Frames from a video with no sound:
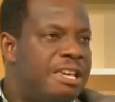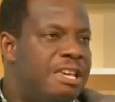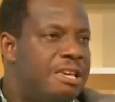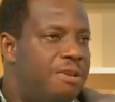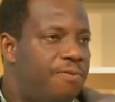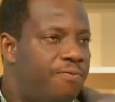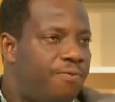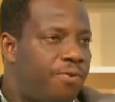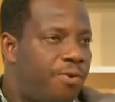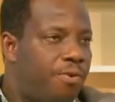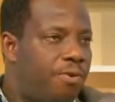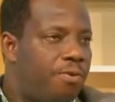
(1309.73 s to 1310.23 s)

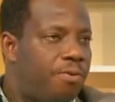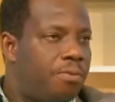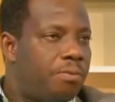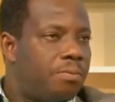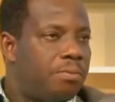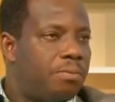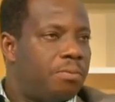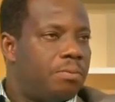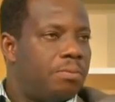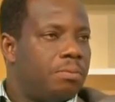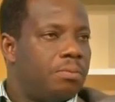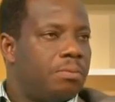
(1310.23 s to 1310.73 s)
evil,
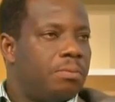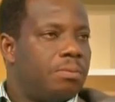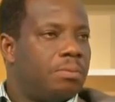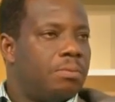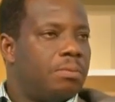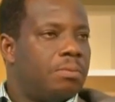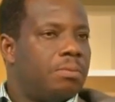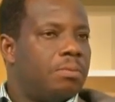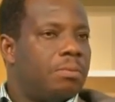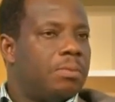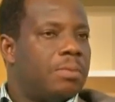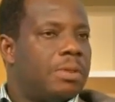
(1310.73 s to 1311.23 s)

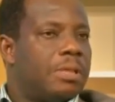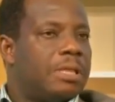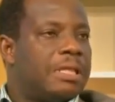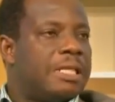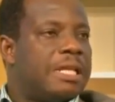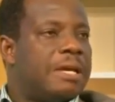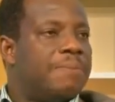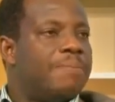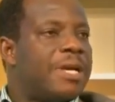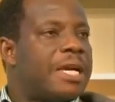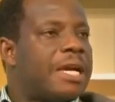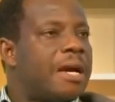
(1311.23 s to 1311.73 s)

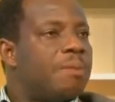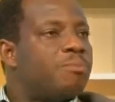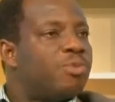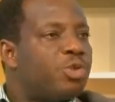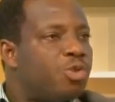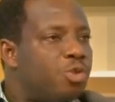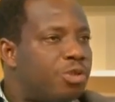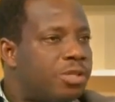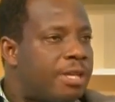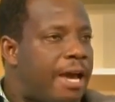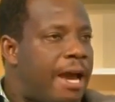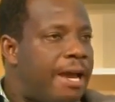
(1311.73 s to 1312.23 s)
they become
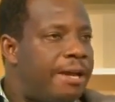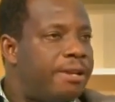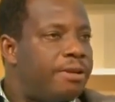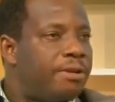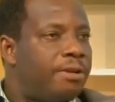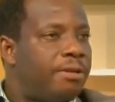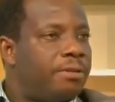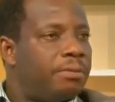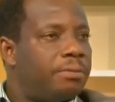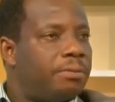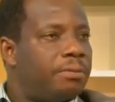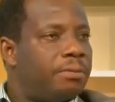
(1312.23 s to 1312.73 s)

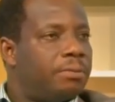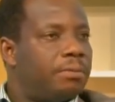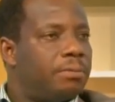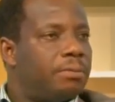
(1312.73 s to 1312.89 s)
suicidal,